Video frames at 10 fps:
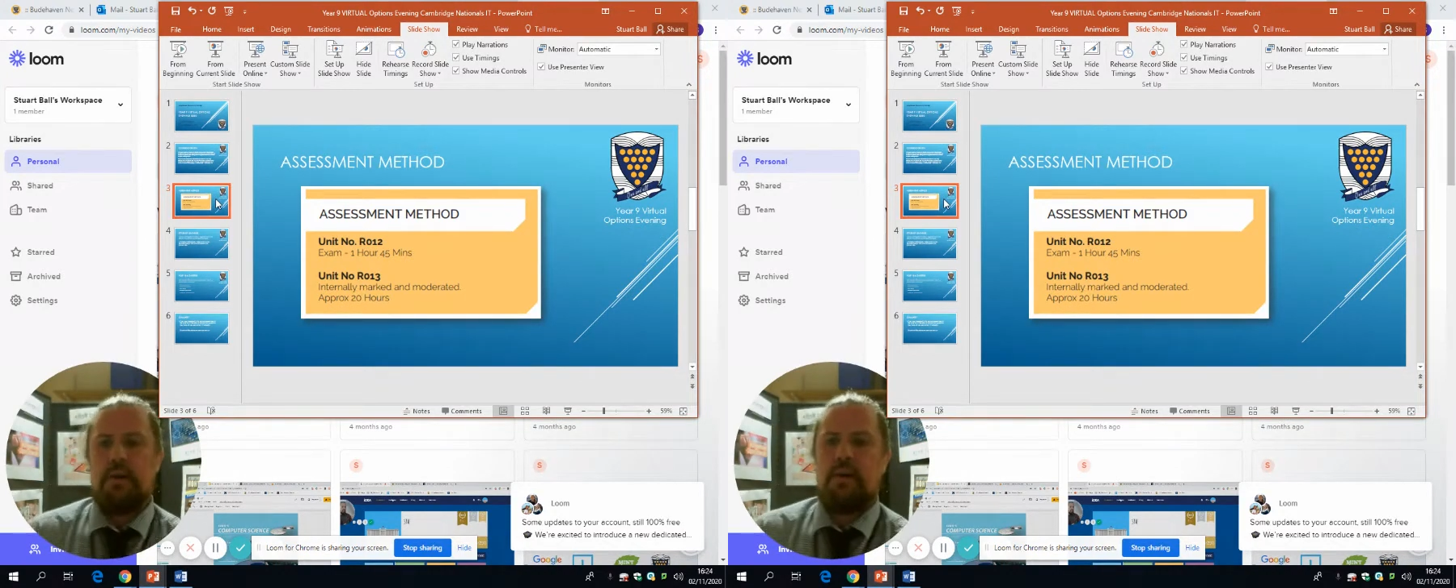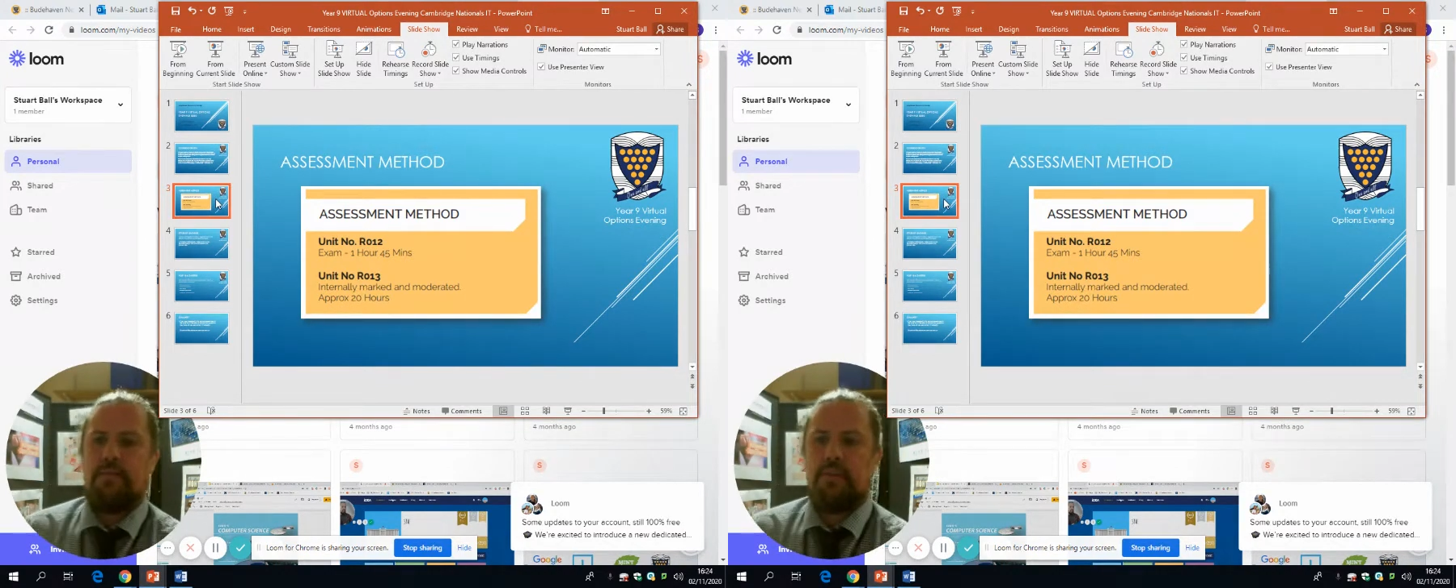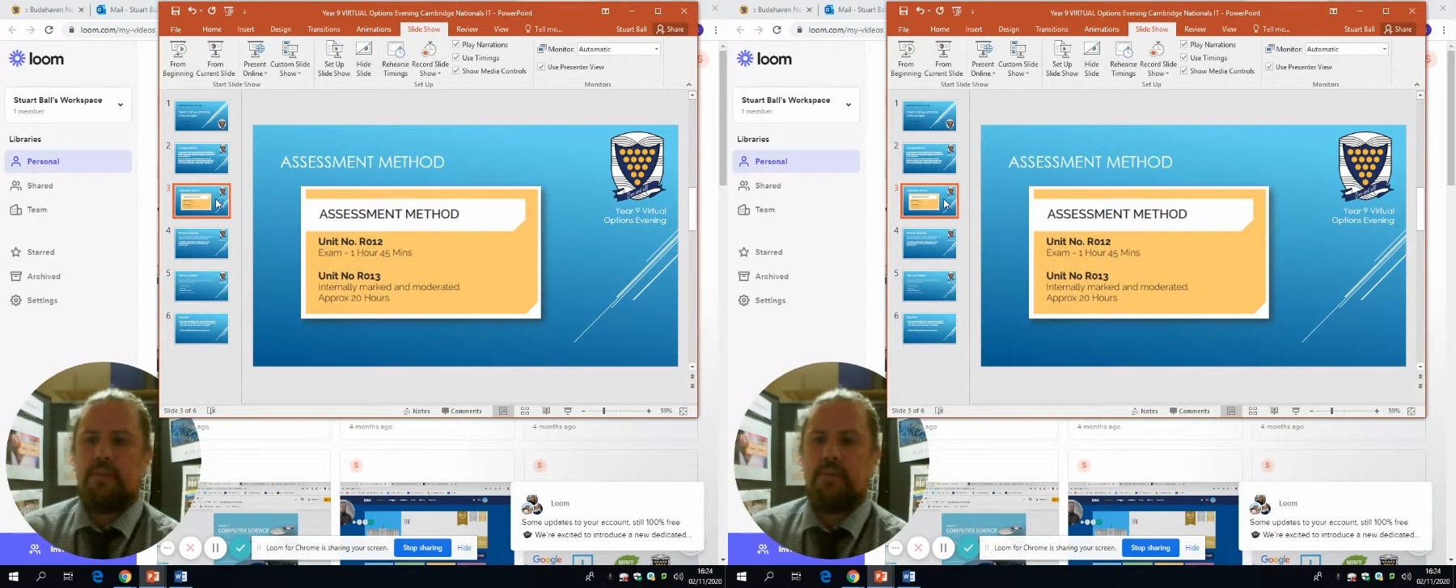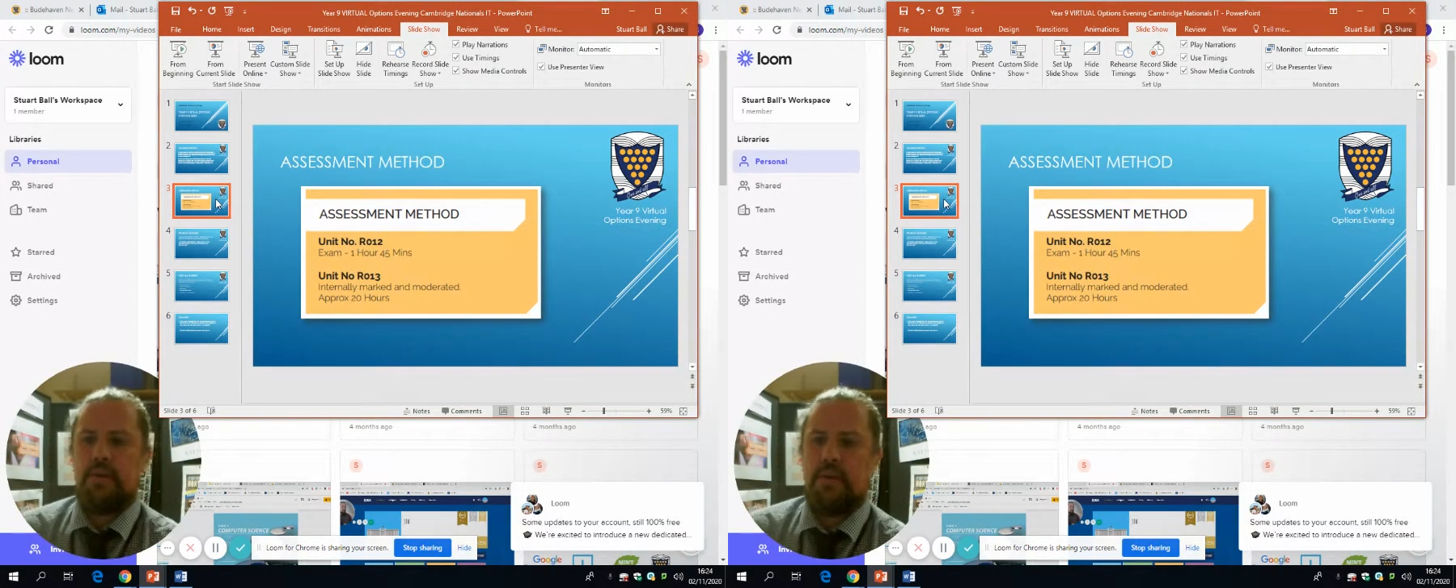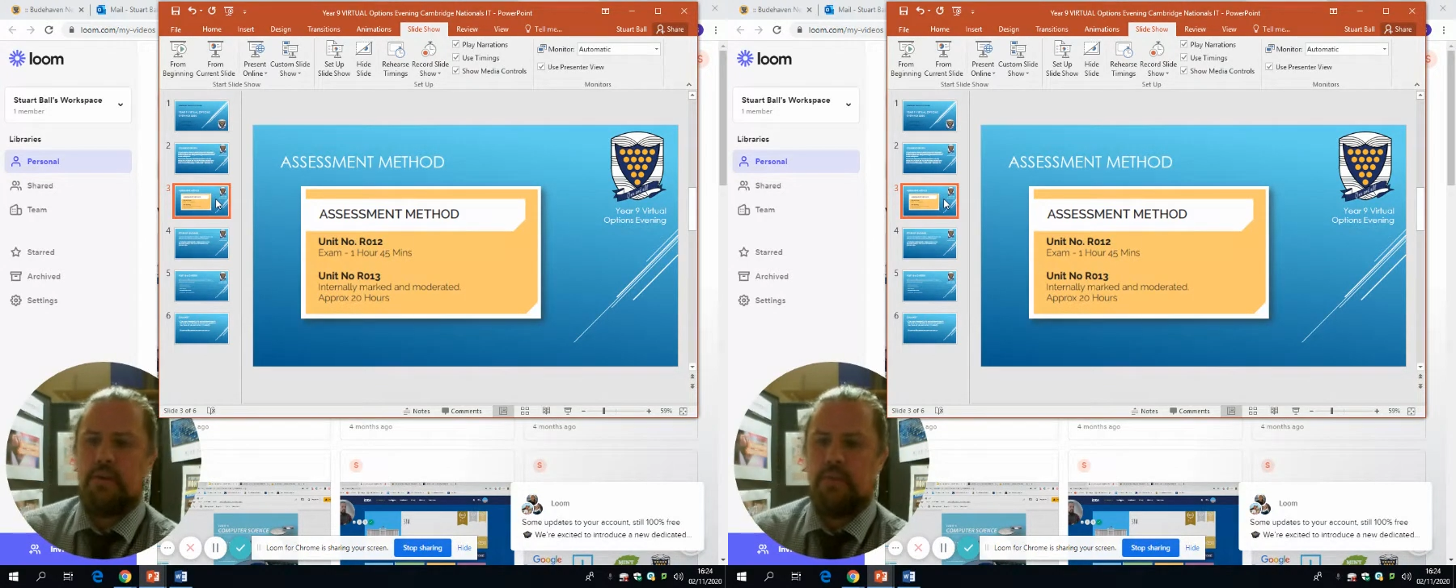having
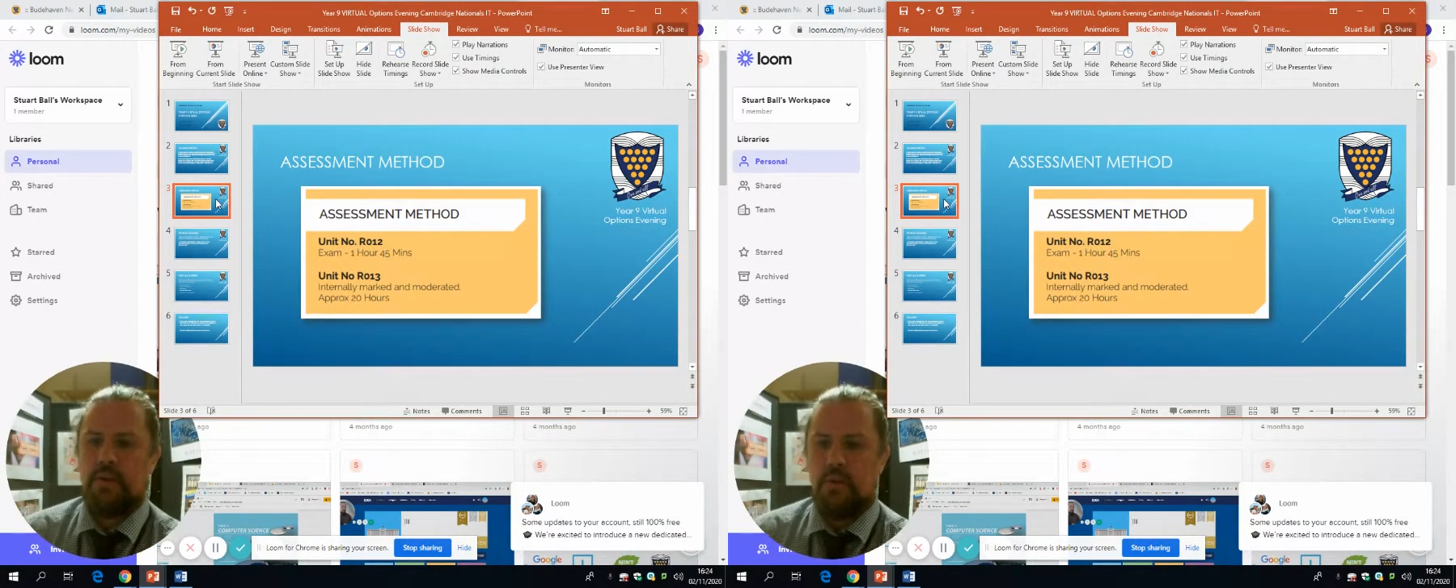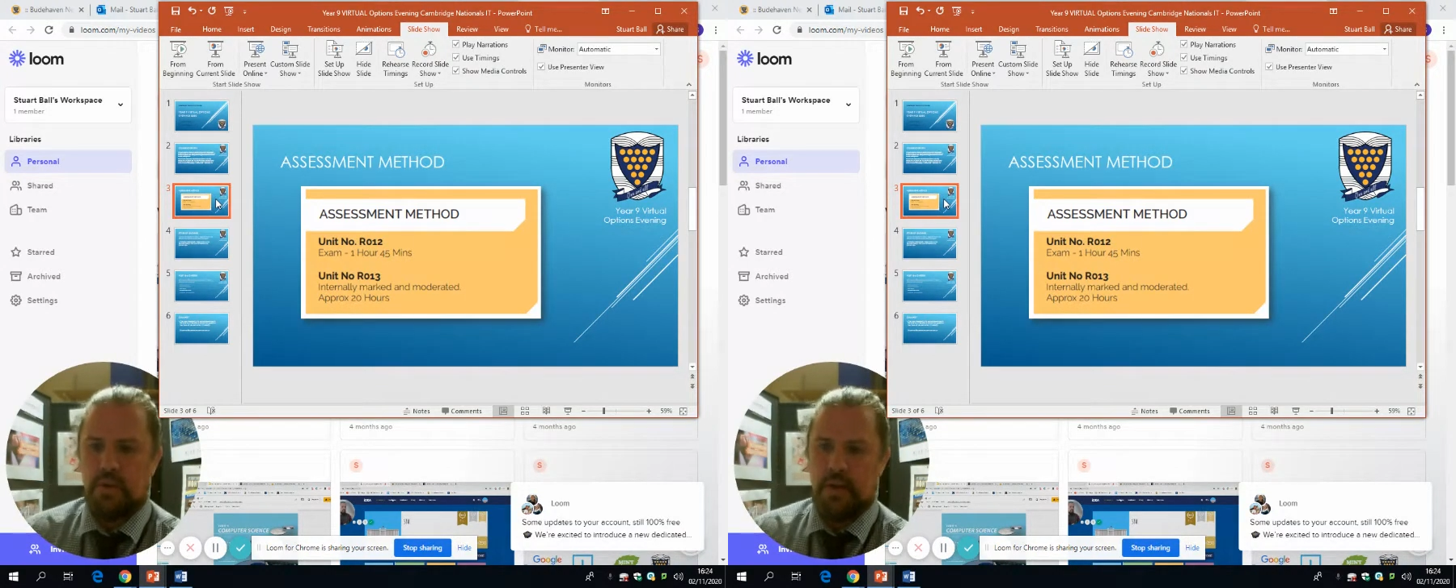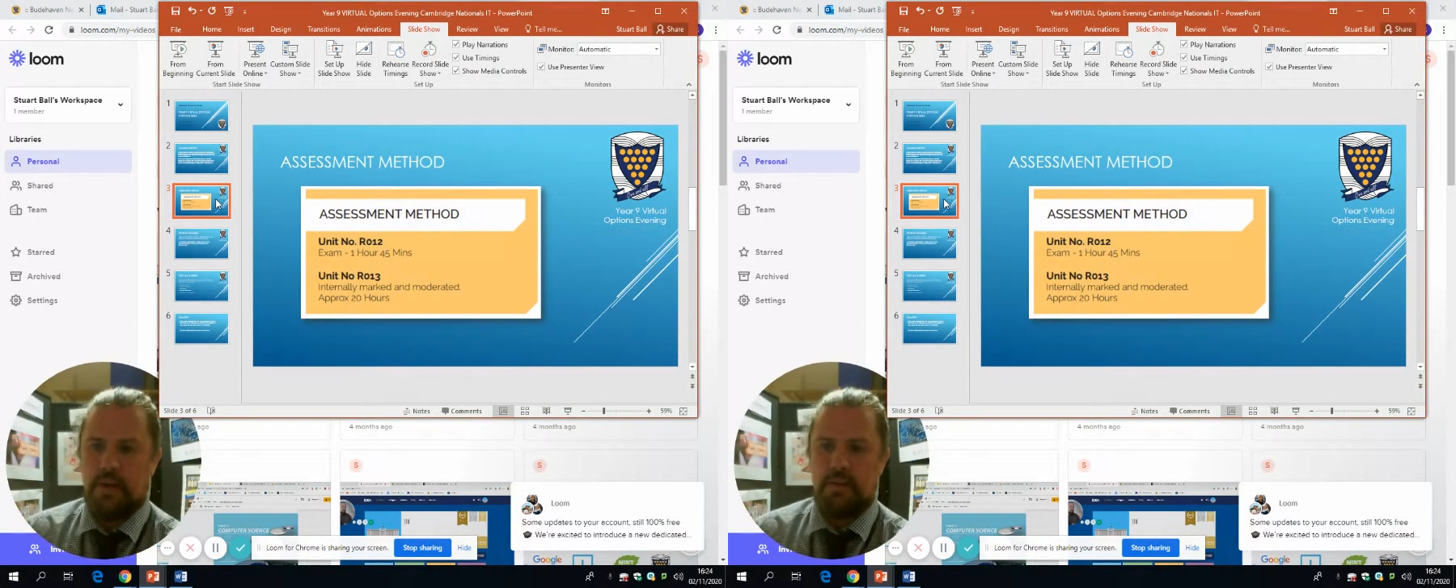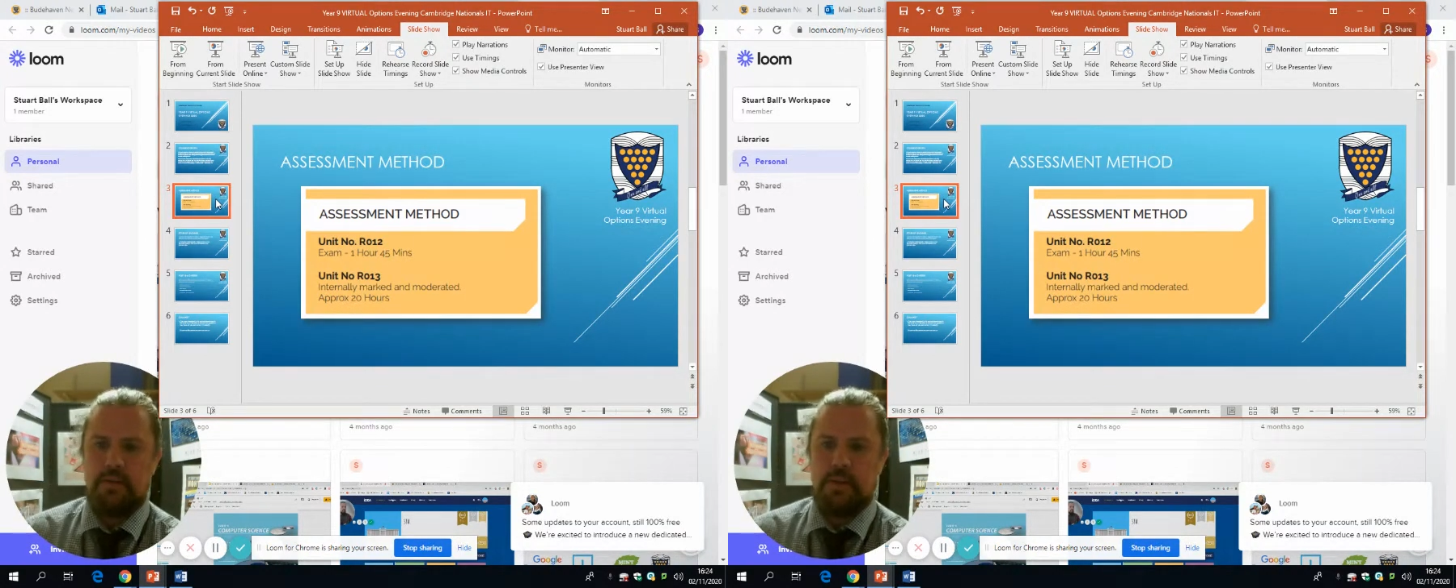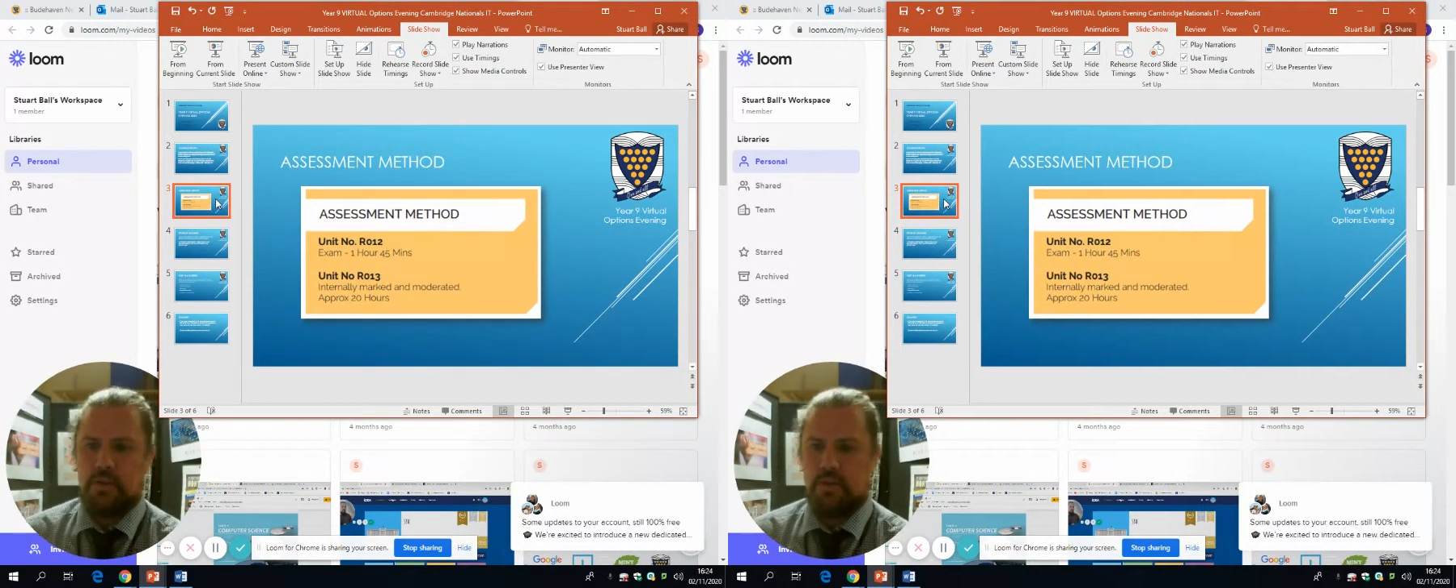negotiated
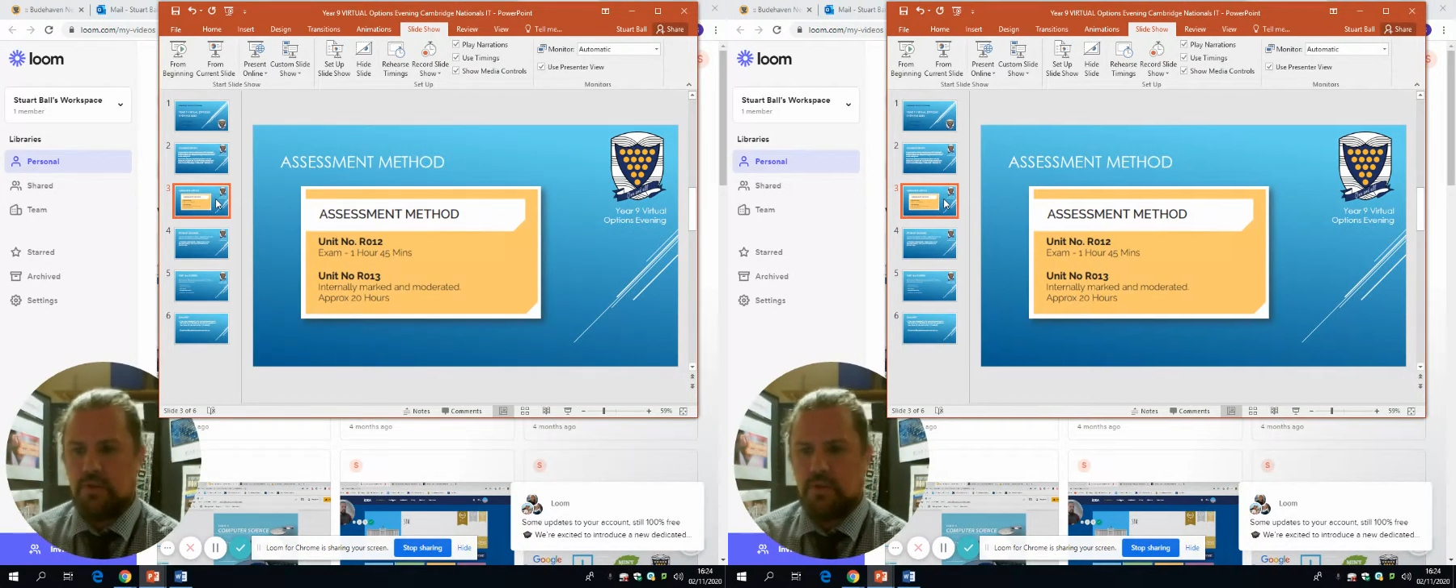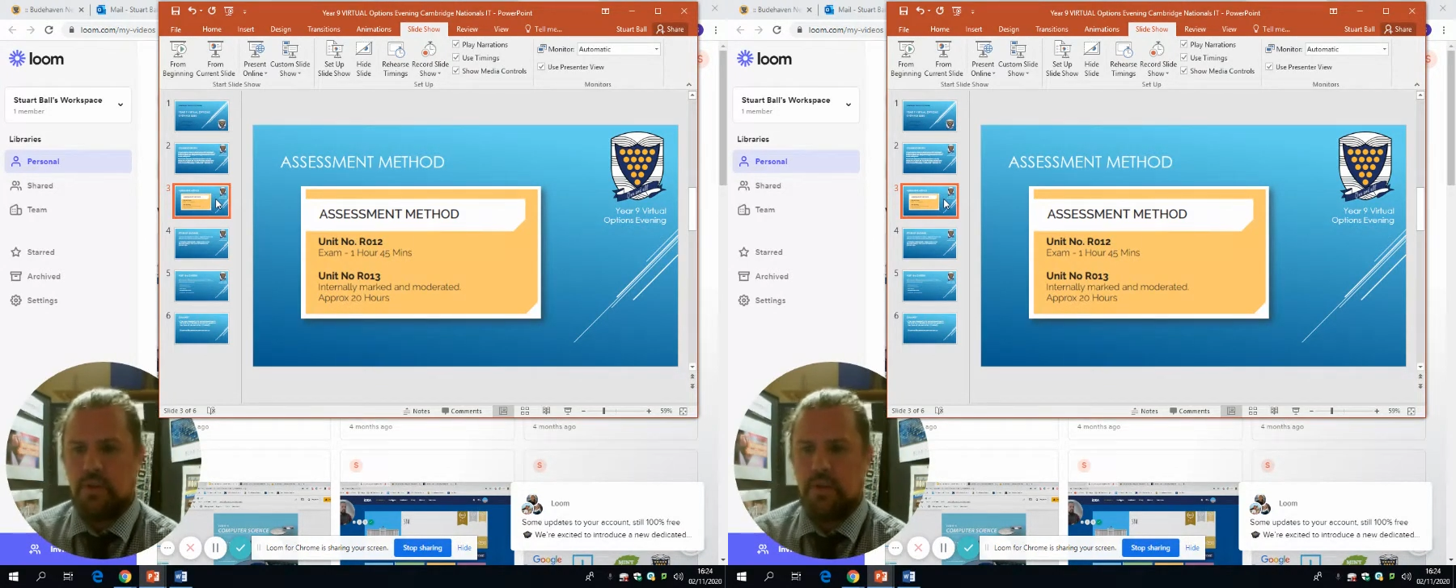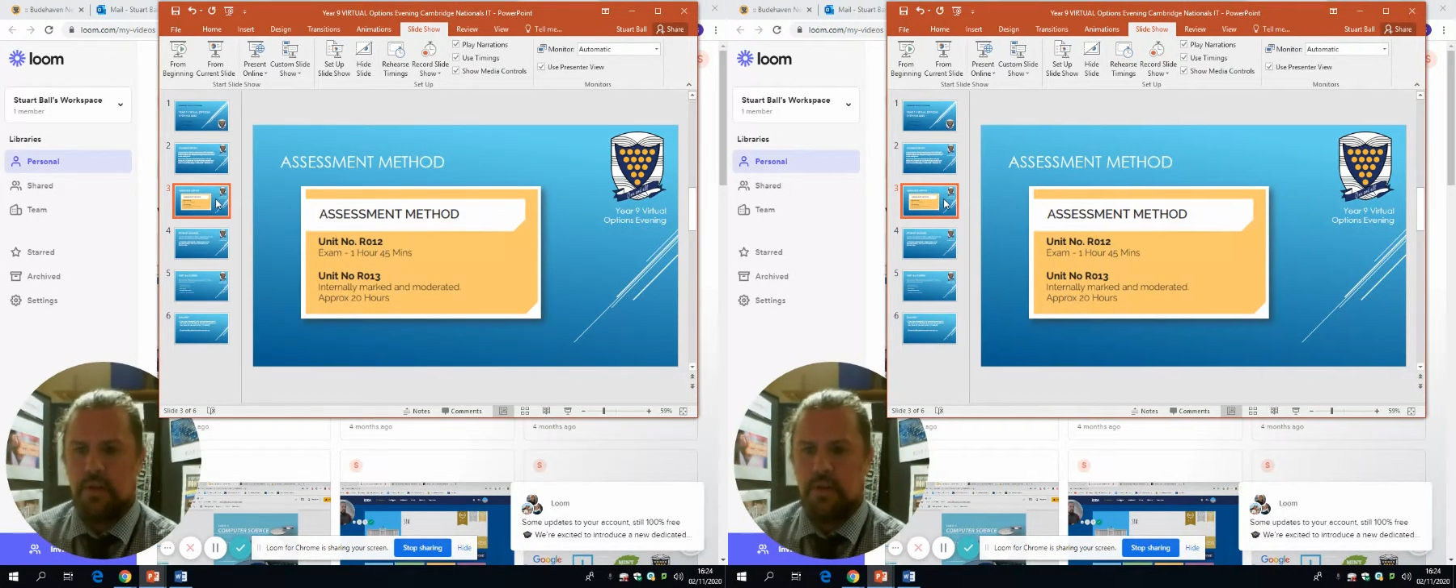and discussed